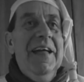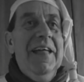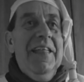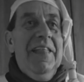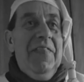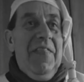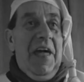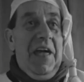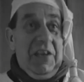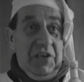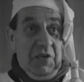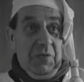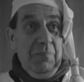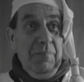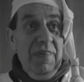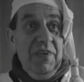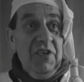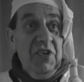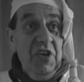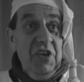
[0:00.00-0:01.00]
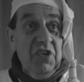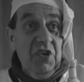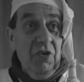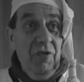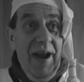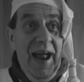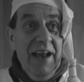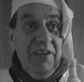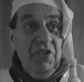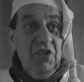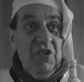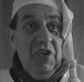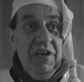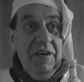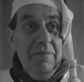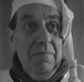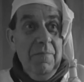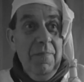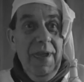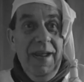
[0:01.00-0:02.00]
There's Mrs.
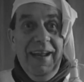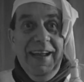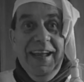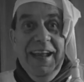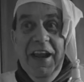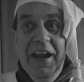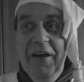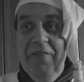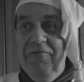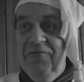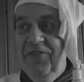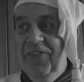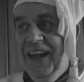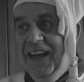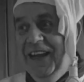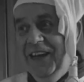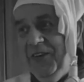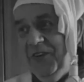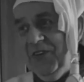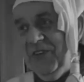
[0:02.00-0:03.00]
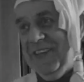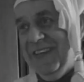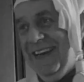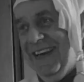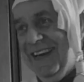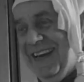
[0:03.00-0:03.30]
Cratchit making a feast.